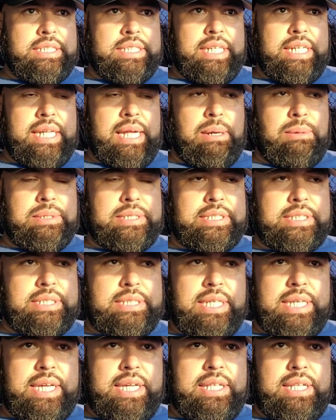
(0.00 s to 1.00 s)
Then I was
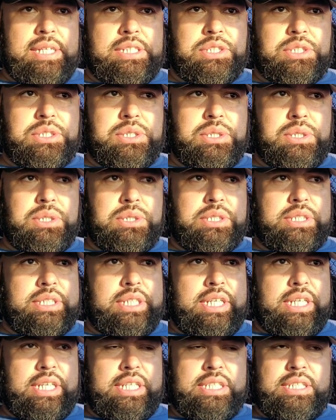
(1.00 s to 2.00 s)
seeking the truth
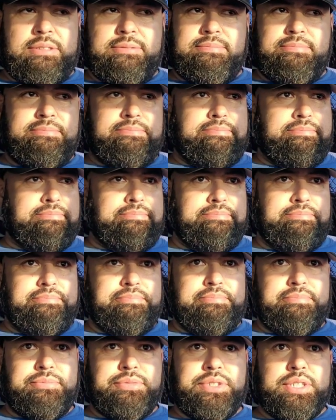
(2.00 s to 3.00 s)
and
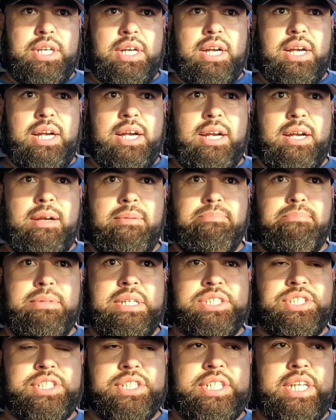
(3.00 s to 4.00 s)
the
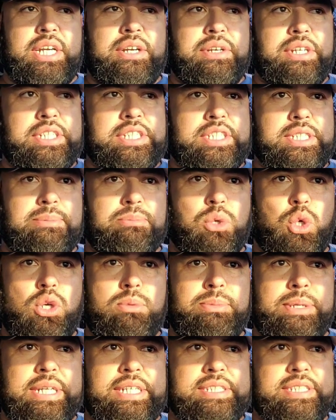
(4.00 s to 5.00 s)
missionaries, the
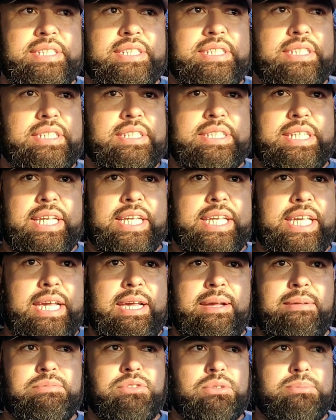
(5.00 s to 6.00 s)
Mormons, they
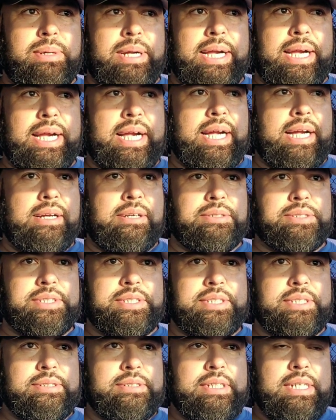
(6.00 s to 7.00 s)
came to my
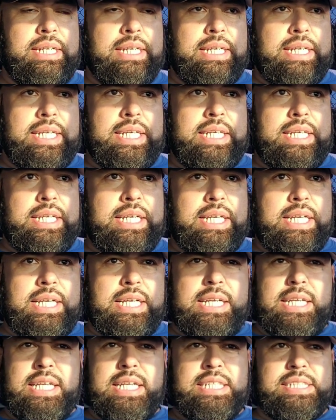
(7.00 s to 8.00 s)
house
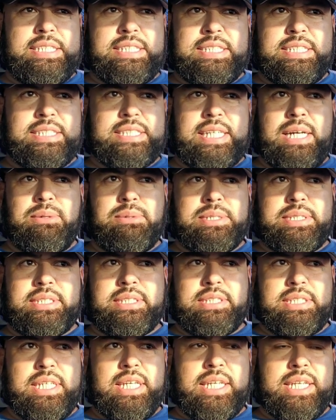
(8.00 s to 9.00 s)
and since I was
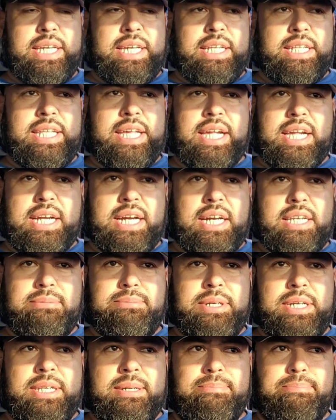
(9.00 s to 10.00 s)
seeking, they caught
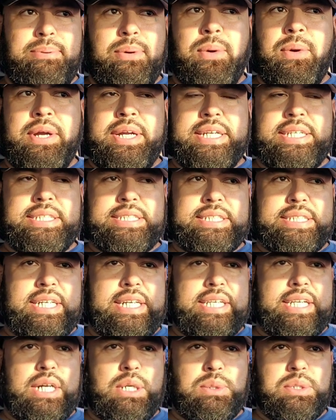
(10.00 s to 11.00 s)
me on a point
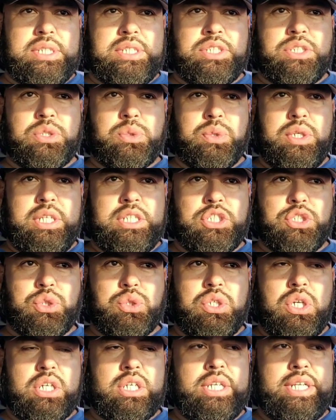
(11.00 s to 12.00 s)
that I was really
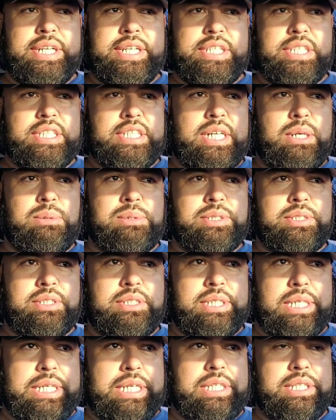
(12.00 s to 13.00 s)
struggling and I was
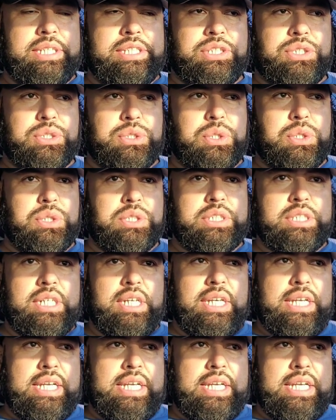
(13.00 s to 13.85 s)
seeking the truth.